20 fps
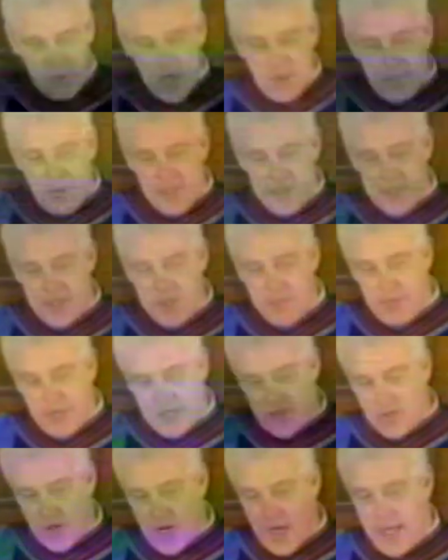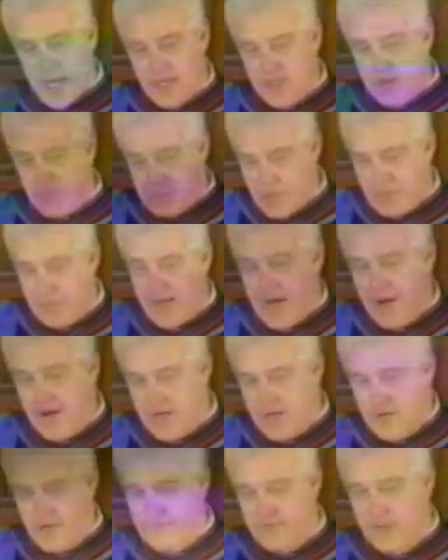purpose has been trying to
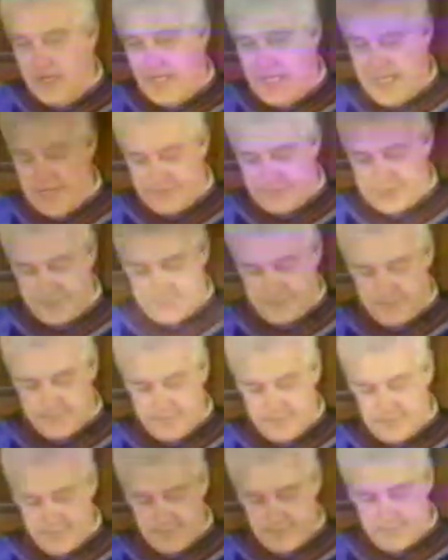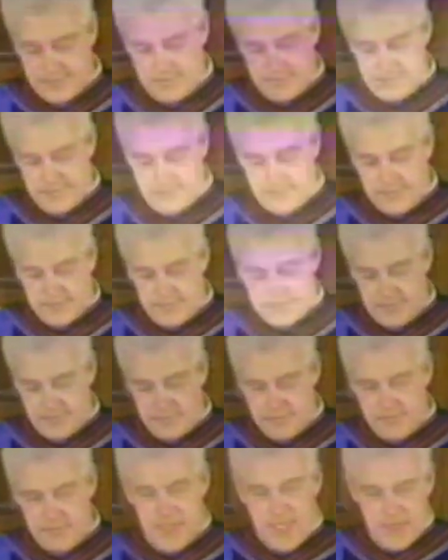prepare you for life.
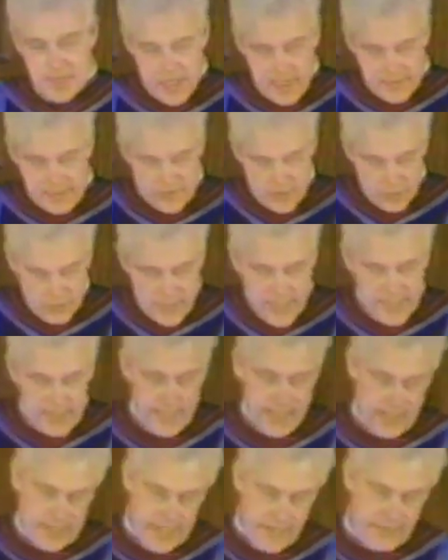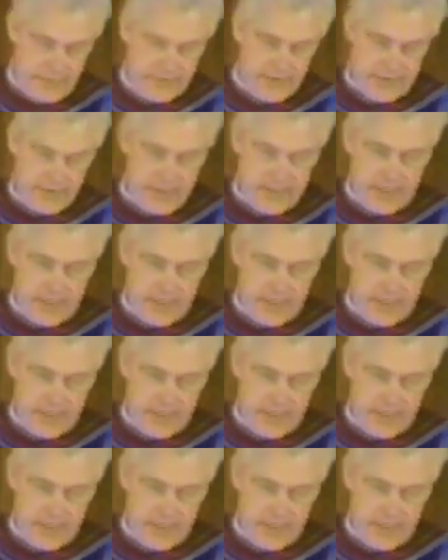The not-so-easy life